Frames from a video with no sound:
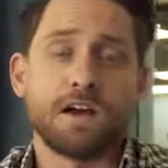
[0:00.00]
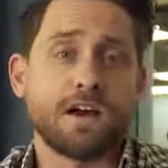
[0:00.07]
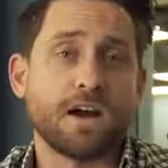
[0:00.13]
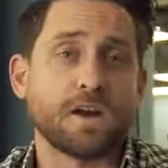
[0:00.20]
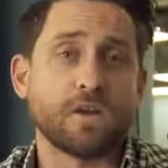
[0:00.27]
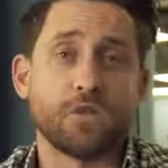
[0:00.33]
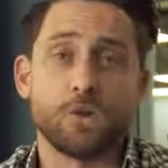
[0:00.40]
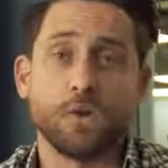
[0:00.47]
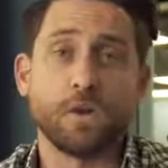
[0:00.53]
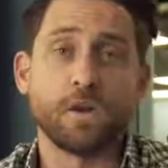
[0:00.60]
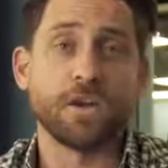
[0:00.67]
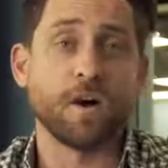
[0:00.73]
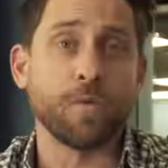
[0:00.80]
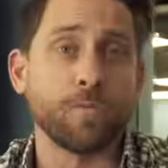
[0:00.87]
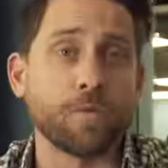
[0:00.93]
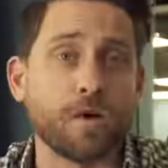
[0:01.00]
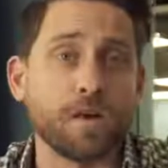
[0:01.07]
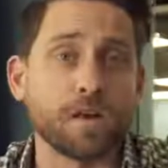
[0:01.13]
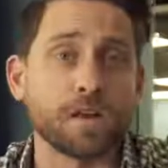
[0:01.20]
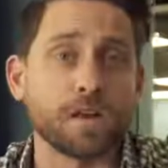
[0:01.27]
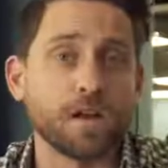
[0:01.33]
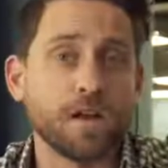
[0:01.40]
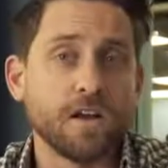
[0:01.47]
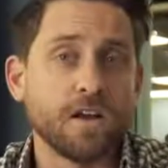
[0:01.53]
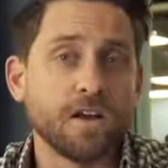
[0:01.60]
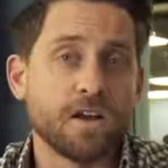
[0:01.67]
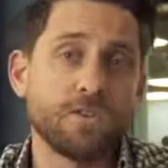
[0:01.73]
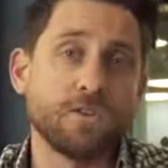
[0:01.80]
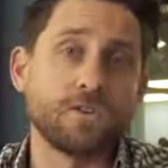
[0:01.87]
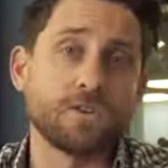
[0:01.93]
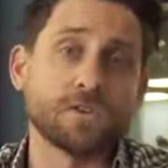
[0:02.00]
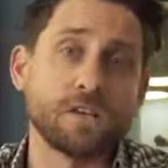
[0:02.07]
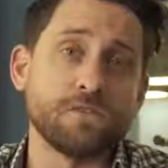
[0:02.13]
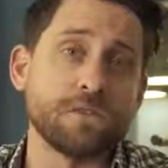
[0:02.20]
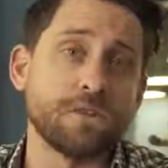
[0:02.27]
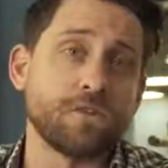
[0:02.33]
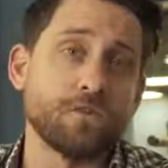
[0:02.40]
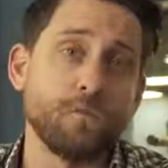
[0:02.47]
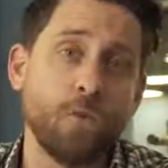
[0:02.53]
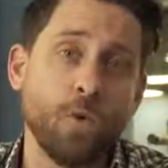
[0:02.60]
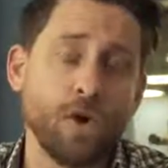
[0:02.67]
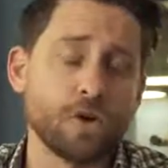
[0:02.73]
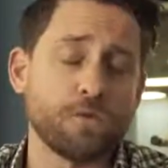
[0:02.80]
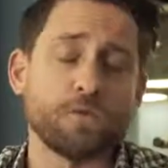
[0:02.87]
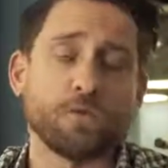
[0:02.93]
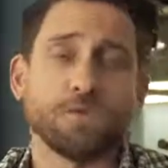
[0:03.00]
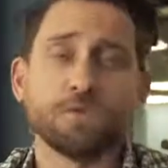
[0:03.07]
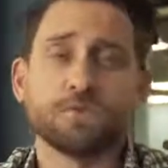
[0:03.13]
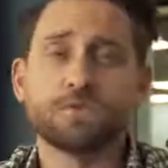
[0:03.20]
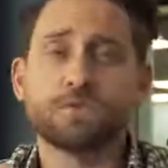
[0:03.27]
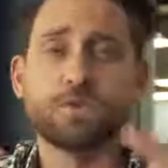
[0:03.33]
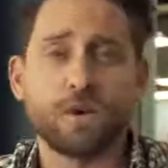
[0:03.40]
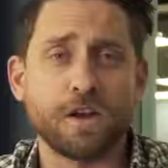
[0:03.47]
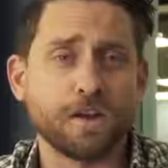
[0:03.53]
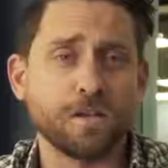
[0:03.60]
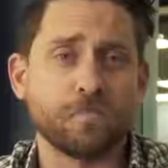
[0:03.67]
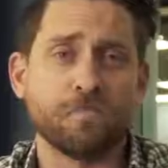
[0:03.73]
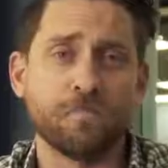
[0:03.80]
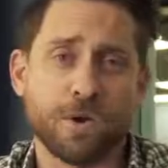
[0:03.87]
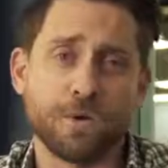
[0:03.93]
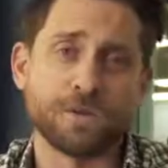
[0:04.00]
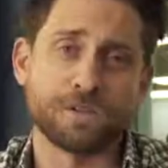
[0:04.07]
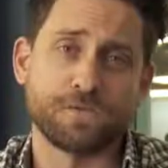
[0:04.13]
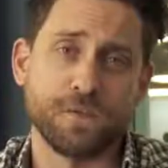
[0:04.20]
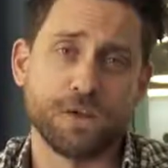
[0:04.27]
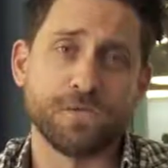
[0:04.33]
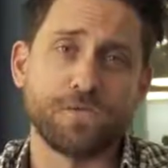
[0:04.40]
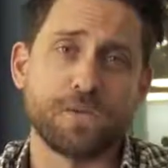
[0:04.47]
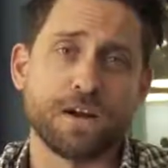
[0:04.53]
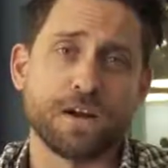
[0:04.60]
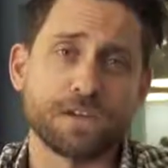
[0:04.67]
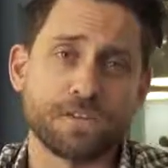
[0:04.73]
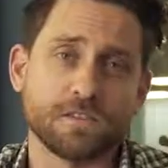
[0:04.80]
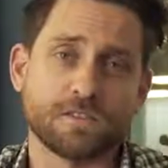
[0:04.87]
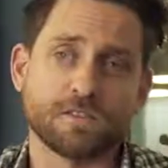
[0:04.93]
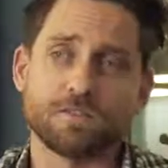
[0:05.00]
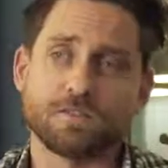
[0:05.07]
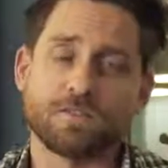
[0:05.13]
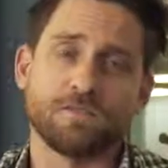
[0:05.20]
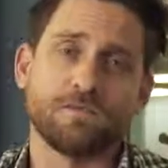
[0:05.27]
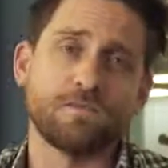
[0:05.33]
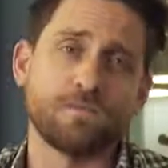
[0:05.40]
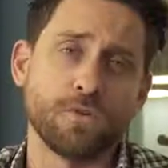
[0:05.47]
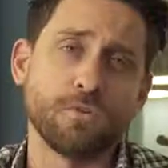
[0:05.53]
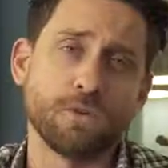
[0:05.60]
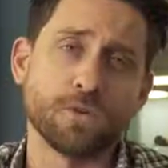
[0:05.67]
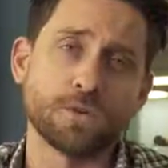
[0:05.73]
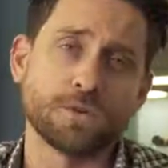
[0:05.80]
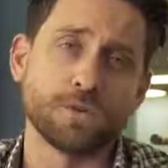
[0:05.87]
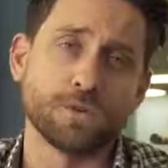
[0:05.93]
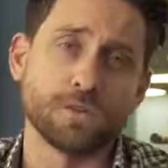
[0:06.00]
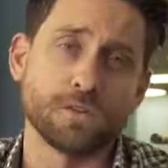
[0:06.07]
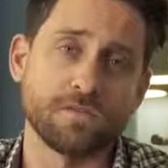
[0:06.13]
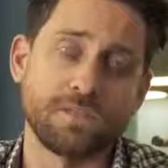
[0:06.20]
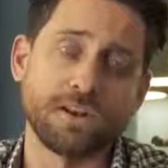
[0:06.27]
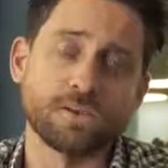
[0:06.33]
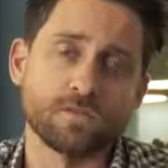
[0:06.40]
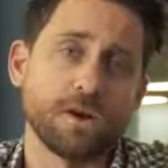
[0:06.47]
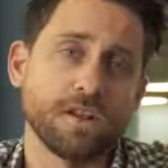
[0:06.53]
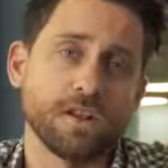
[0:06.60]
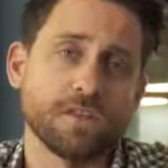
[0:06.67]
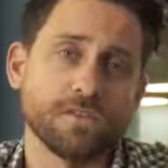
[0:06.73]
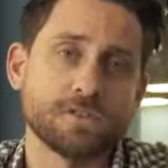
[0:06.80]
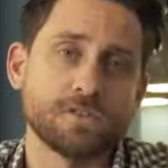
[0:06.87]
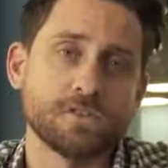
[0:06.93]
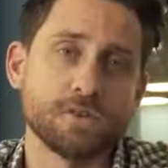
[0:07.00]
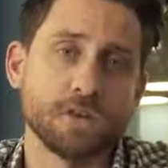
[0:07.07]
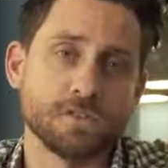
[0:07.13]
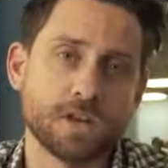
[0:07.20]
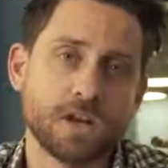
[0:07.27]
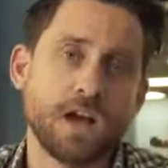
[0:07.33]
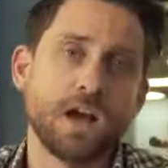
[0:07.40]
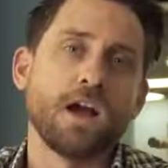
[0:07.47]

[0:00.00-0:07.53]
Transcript: how to throw a Yelp party and then there's even a wonderful, great bonus fun fact from yours truly. That's why I love it so much.